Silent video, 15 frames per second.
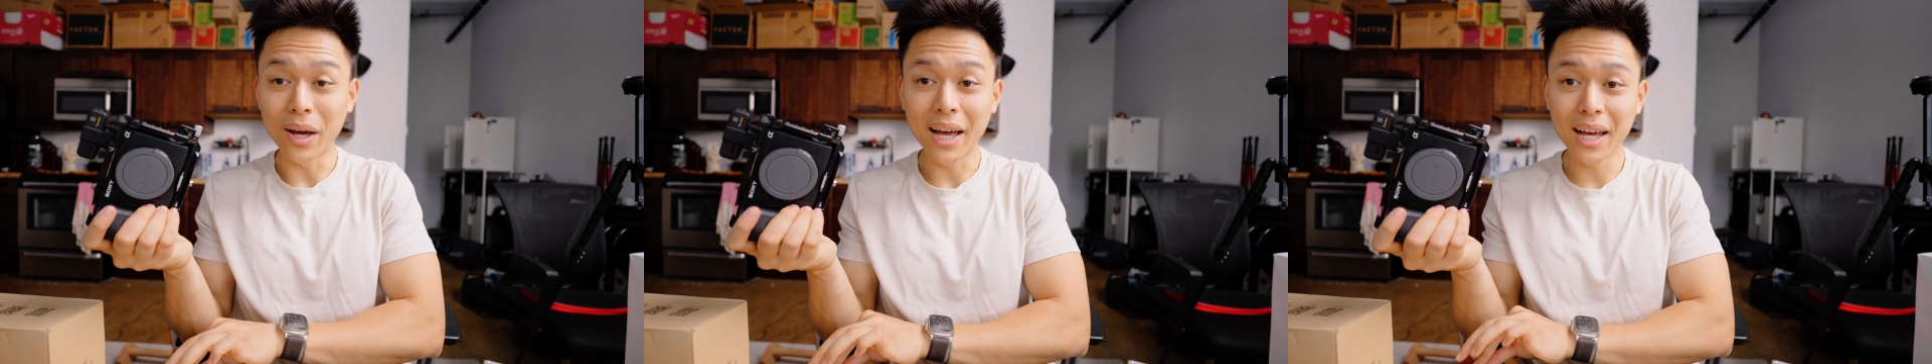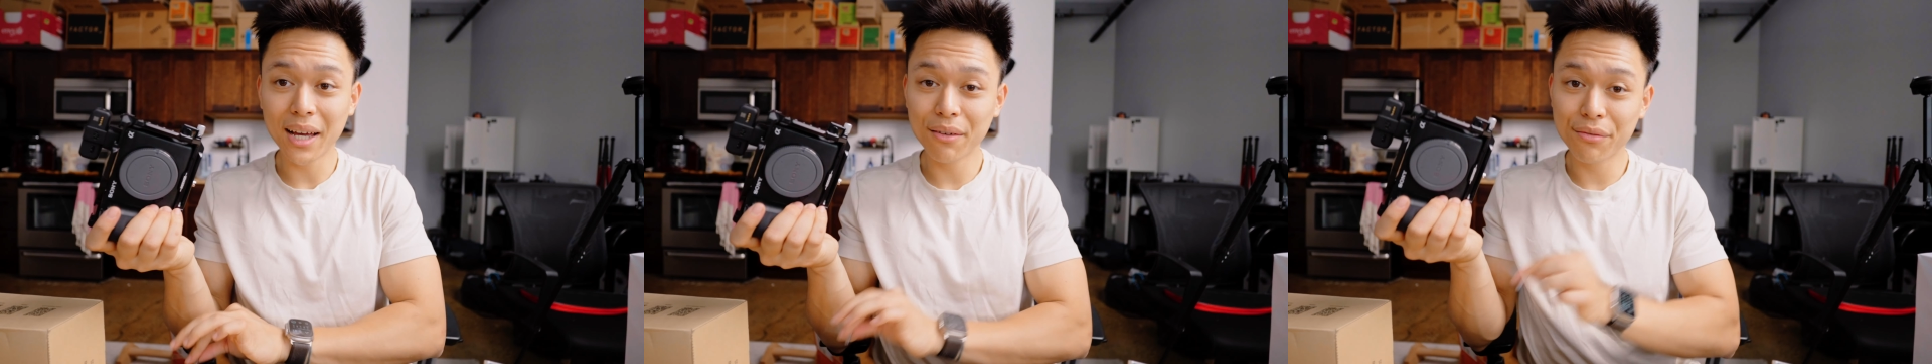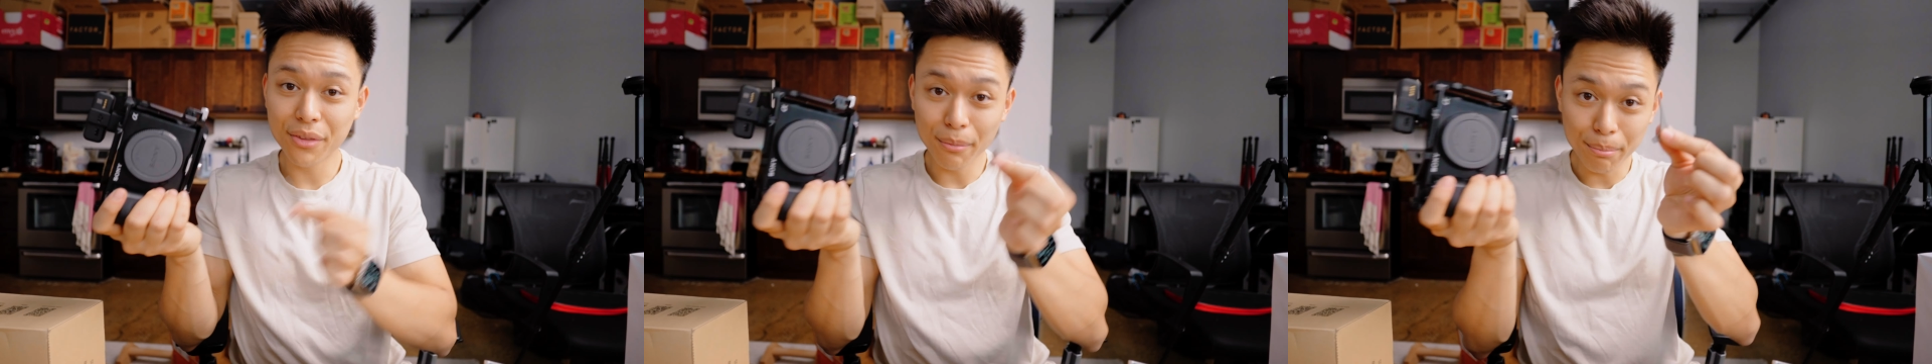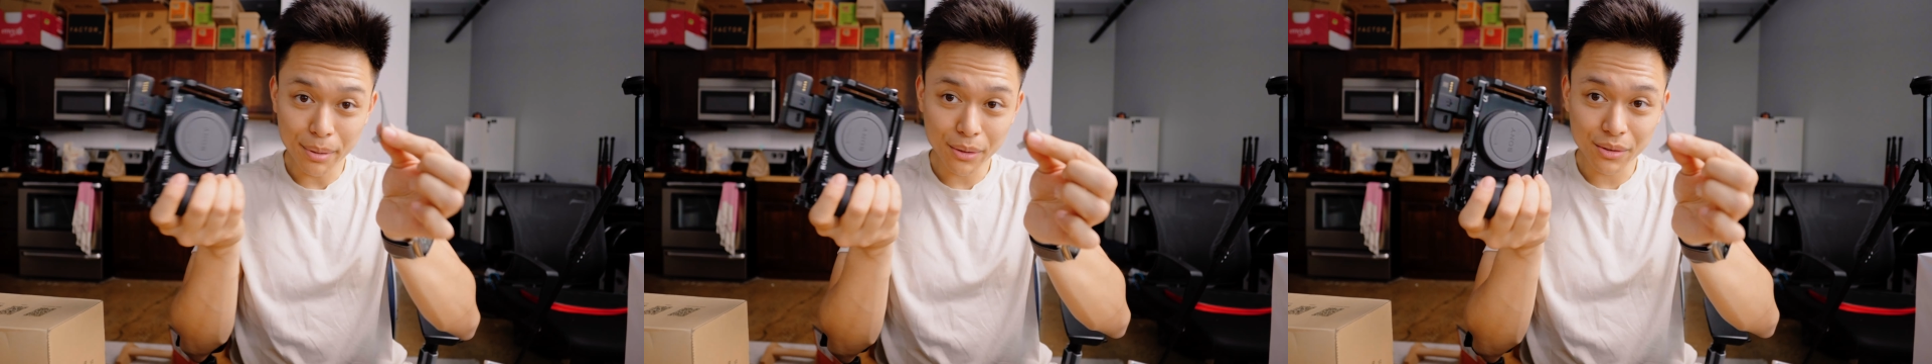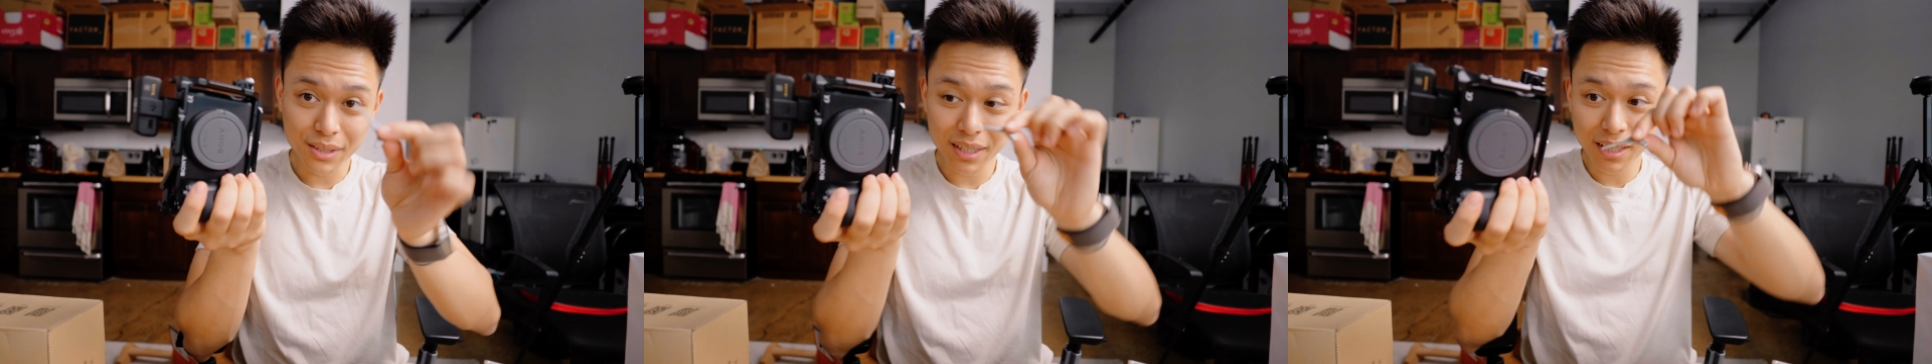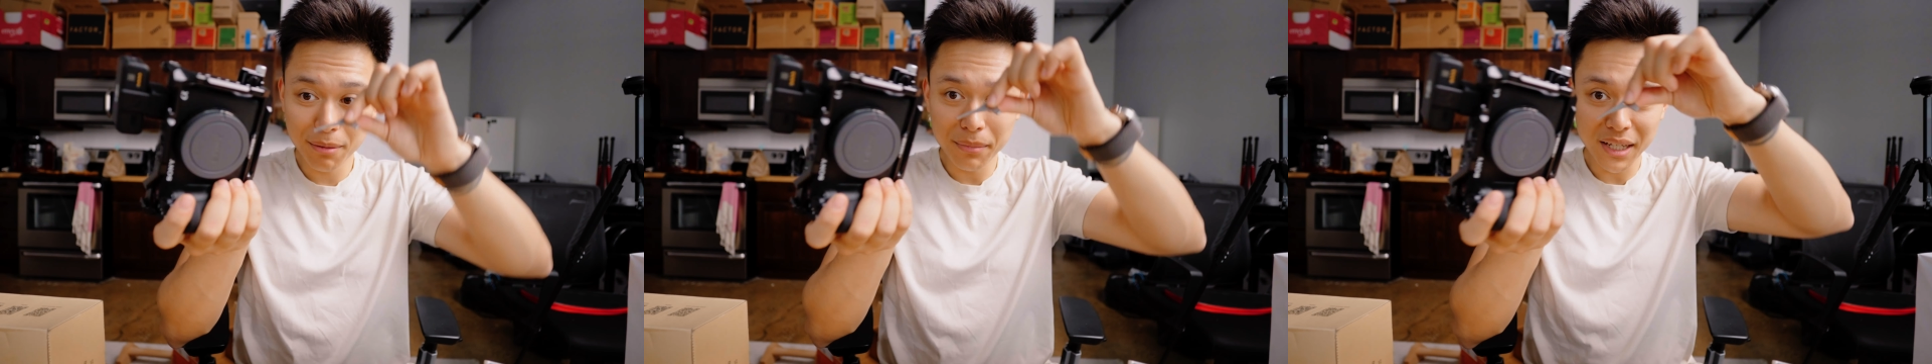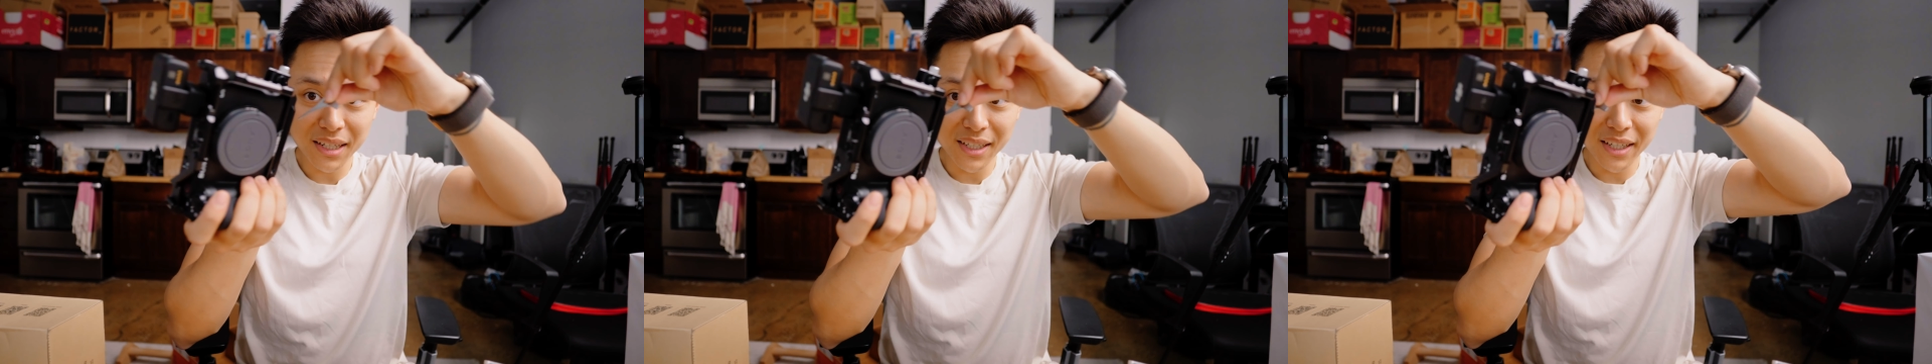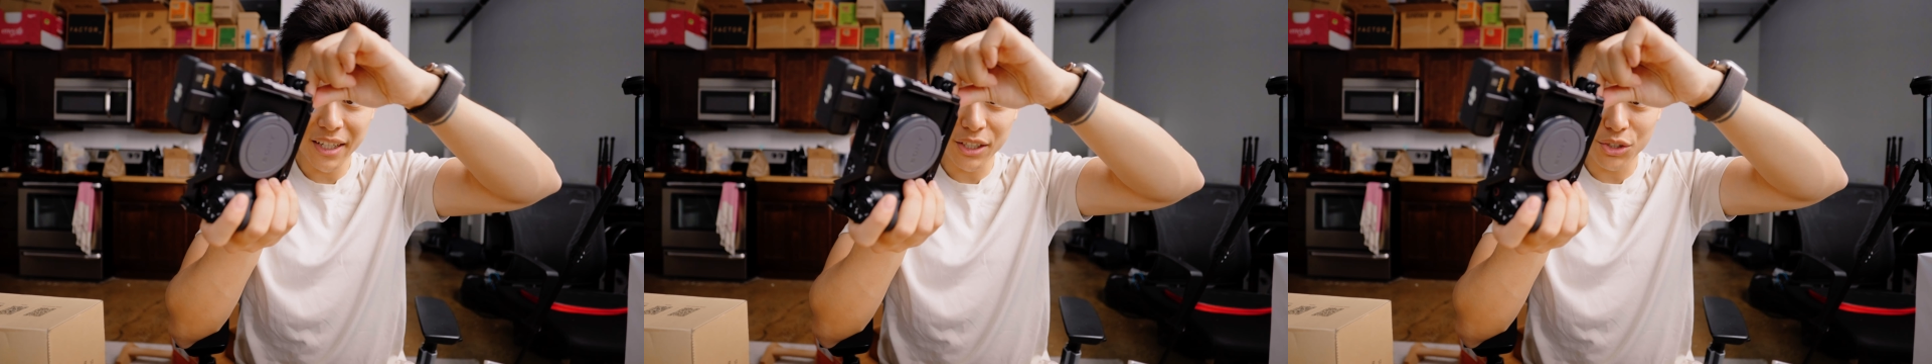have the built-in
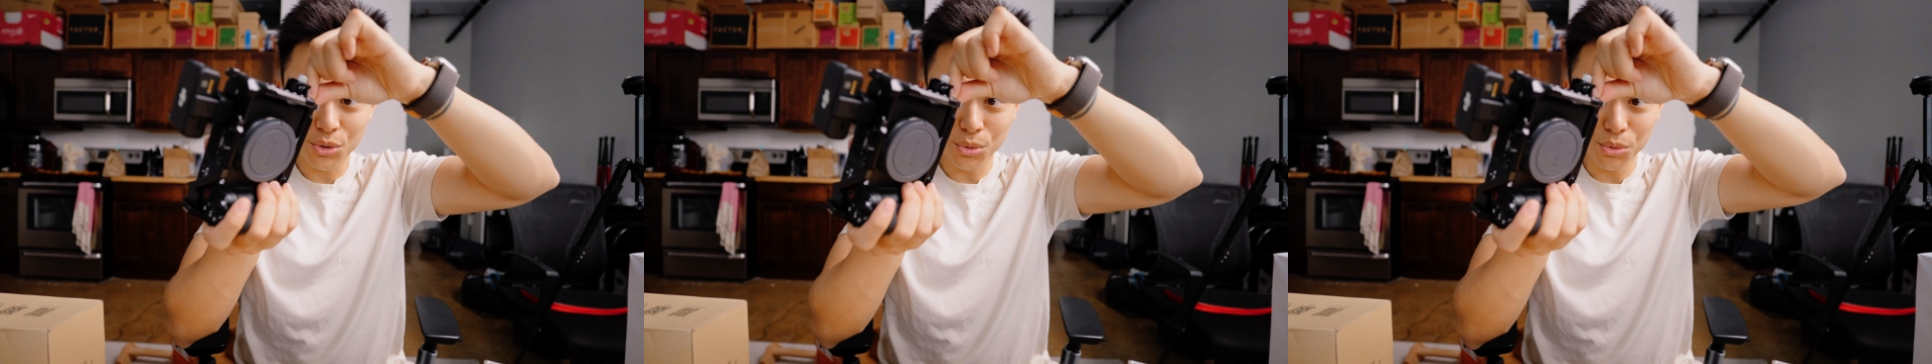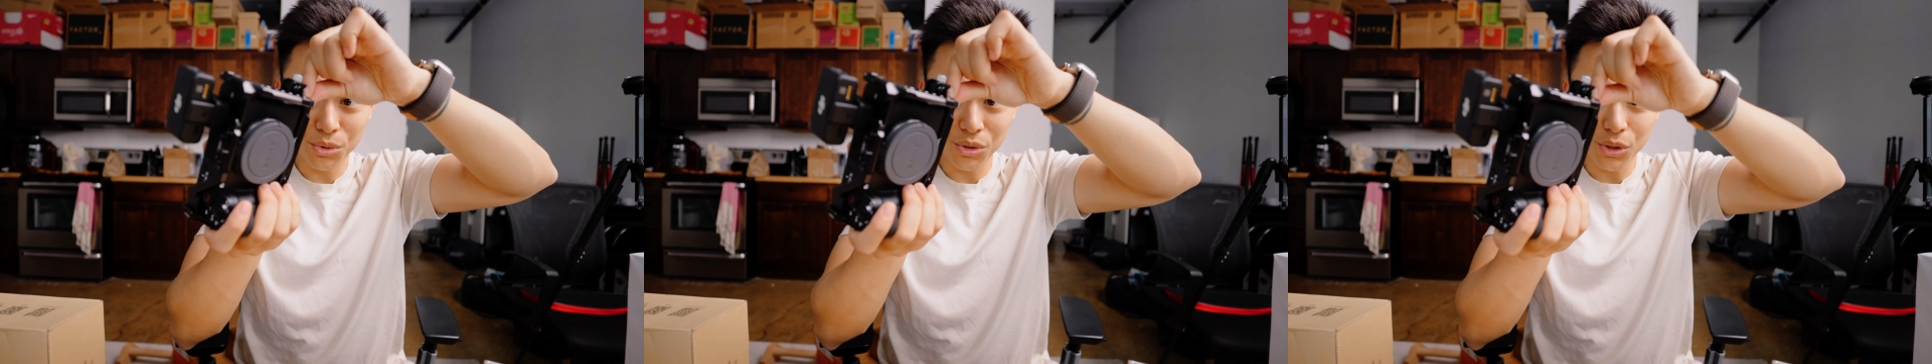magnetic tool